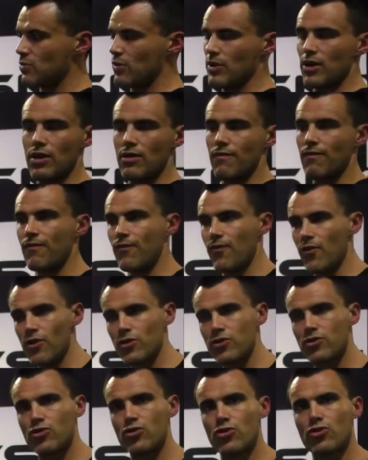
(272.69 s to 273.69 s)
we're going to
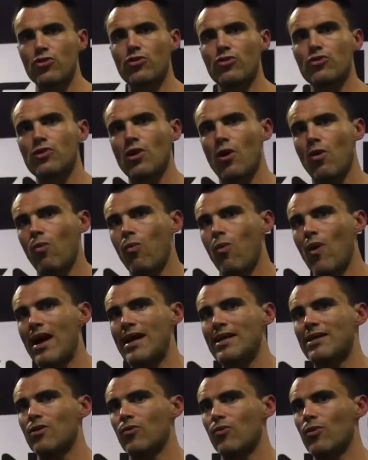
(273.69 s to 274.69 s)
first choose a
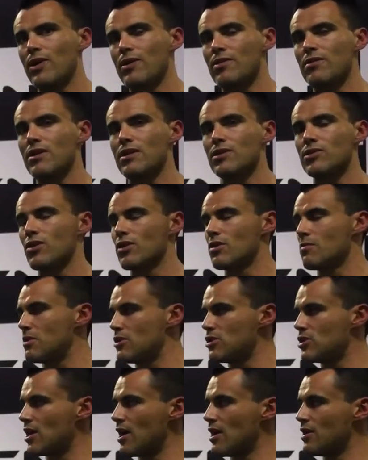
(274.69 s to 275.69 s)
weight that we think is going to
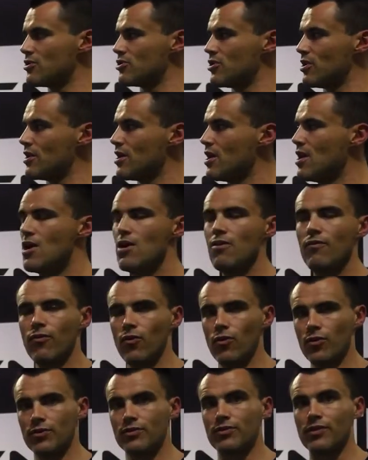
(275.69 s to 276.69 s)
be challenging
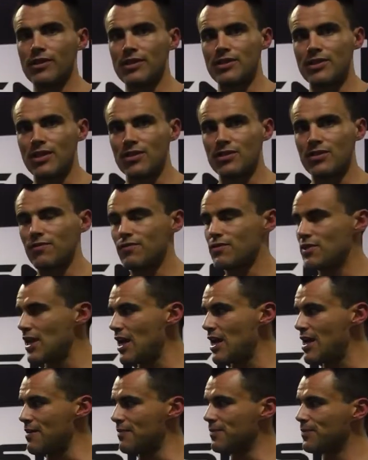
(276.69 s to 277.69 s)
for 3 sets of
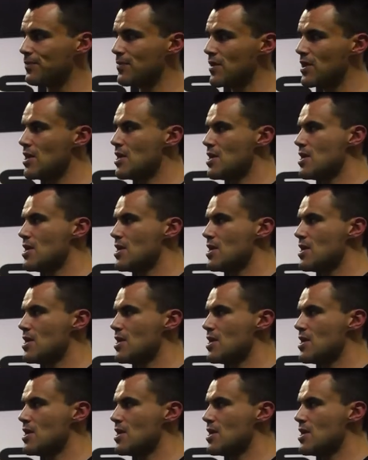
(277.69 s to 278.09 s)
10.